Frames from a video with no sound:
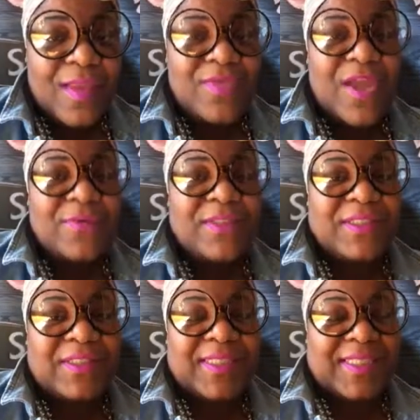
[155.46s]
That was
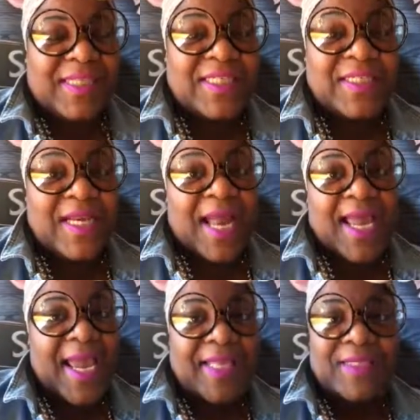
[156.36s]
the decision that I
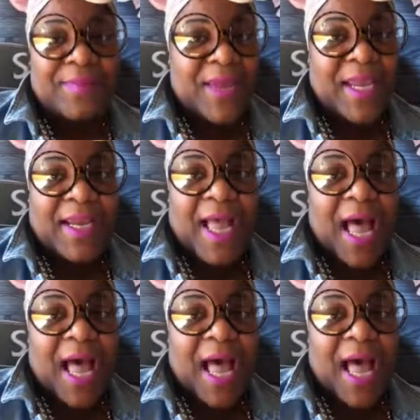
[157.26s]
had to make.